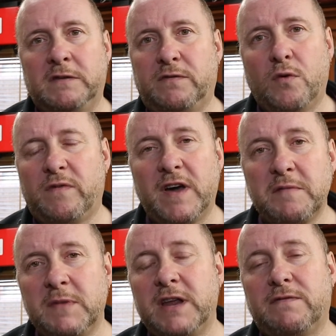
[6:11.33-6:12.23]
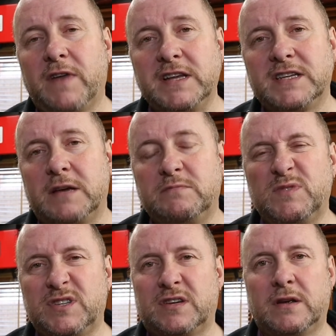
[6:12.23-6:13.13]
4 or 5 minute flight time,
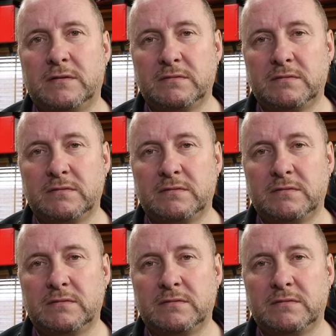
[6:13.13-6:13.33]
which